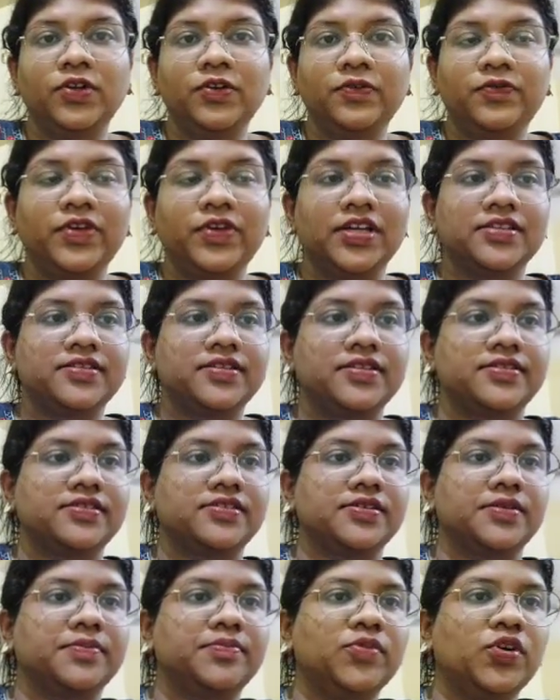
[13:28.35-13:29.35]
Wolffian
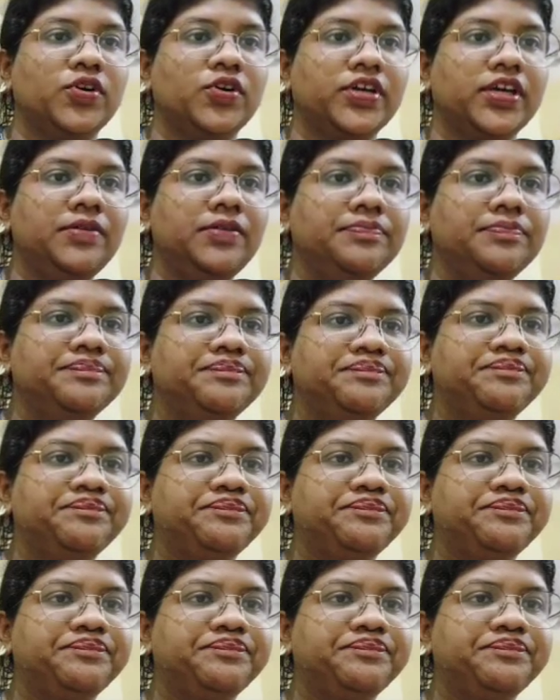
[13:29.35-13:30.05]
system. Okay.